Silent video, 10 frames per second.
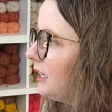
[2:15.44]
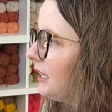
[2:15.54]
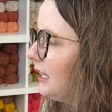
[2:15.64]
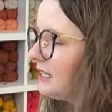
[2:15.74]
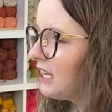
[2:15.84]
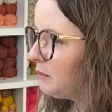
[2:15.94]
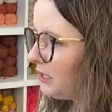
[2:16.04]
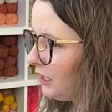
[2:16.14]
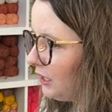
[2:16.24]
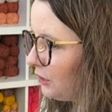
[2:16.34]
any time of the
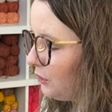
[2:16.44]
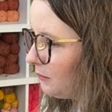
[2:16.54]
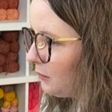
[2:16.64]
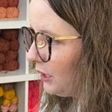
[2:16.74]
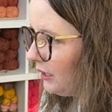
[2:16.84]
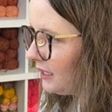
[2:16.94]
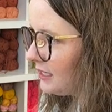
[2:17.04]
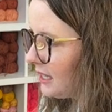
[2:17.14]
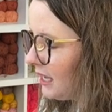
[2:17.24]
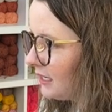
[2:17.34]
year you can market
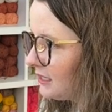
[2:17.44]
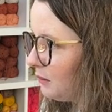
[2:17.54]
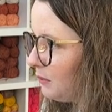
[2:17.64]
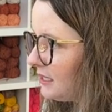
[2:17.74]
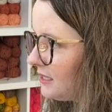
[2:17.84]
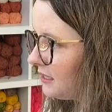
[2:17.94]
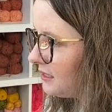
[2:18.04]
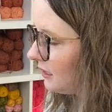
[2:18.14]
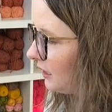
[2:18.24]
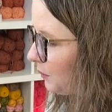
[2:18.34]
these things to be
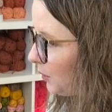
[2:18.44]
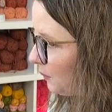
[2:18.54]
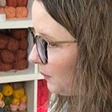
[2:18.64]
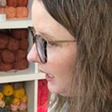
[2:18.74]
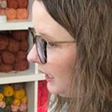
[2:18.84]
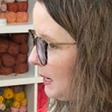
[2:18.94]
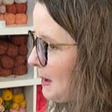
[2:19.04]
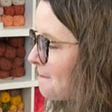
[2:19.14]
seasonally appropriate.